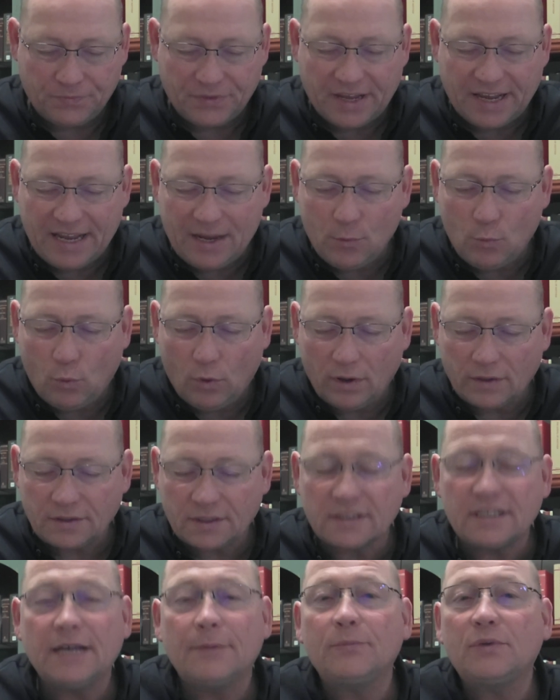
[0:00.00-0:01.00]
He
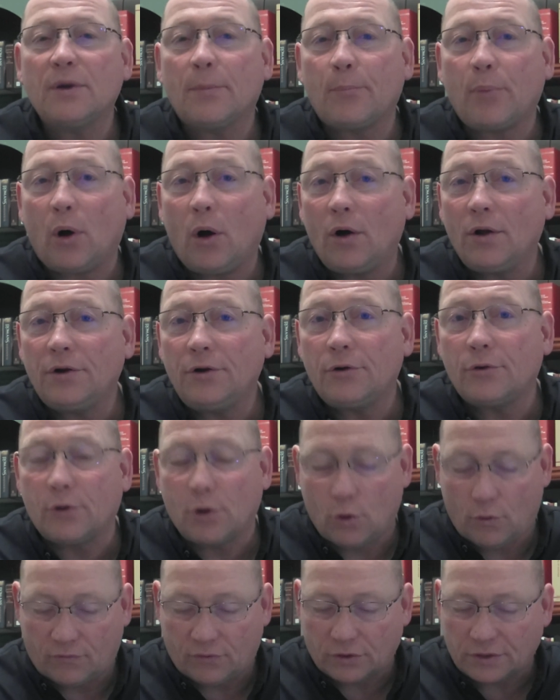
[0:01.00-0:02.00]
wants them to ponder
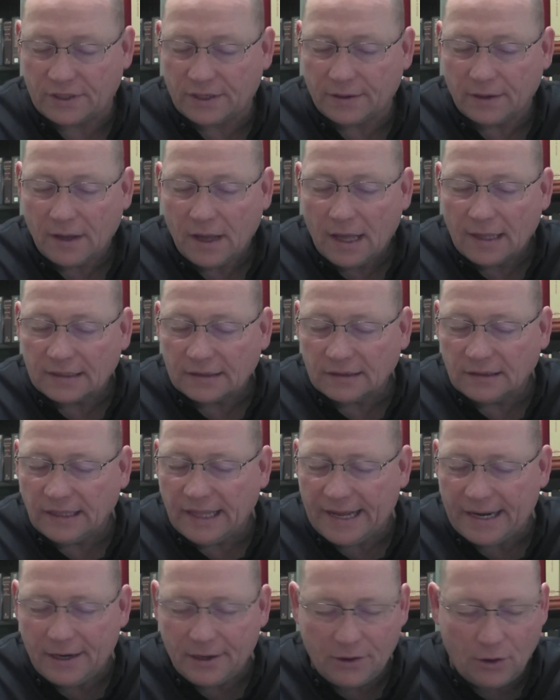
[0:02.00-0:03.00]
over, to
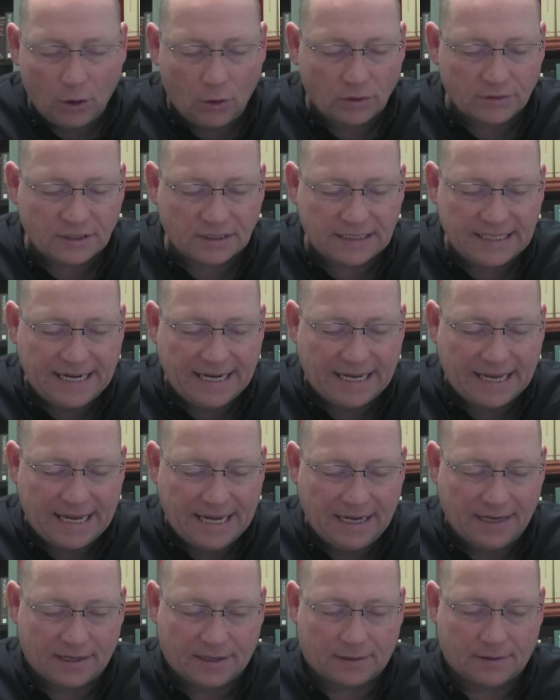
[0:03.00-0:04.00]
let it all sink
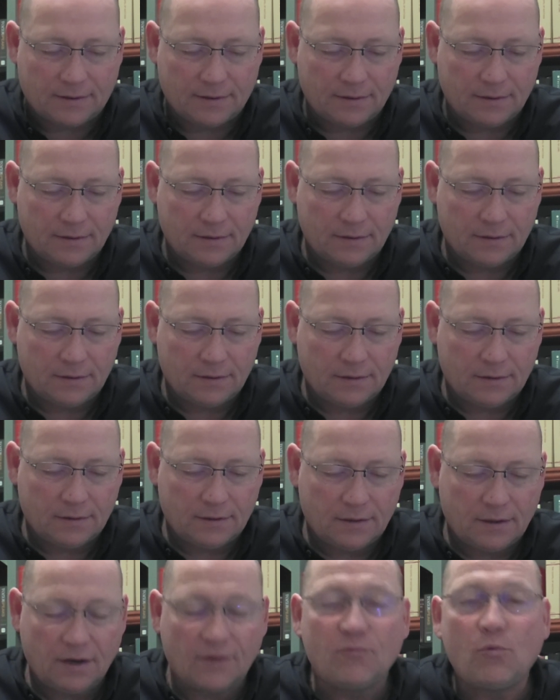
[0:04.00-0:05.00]
in
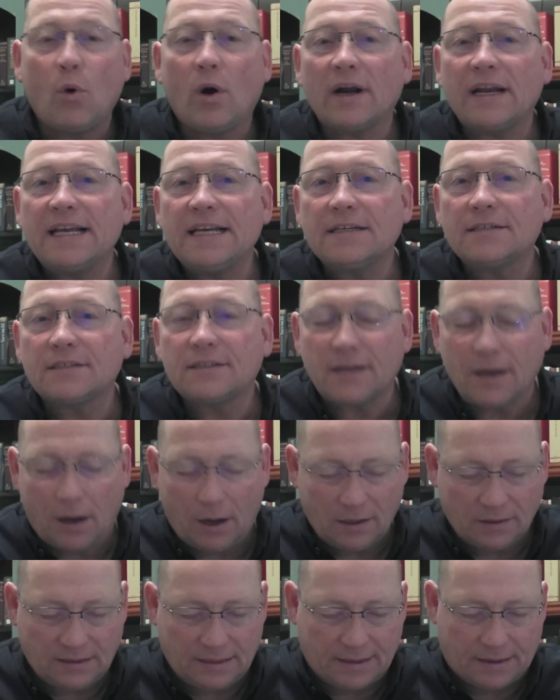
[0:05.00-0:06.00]
of what he has
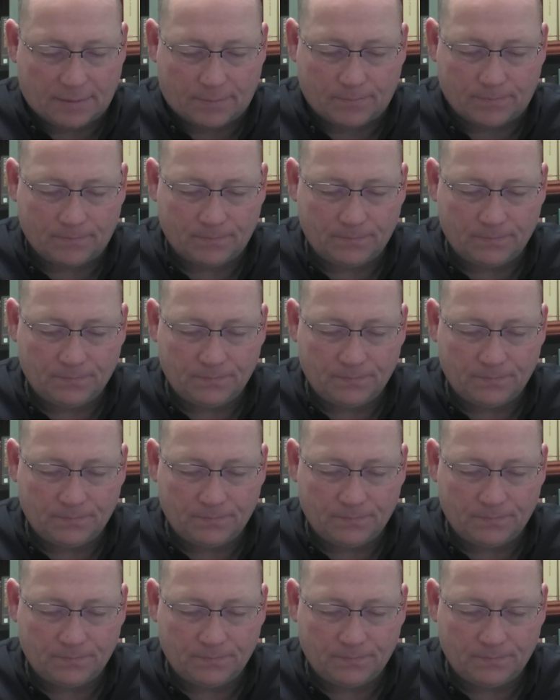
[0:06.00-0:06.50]
taught them.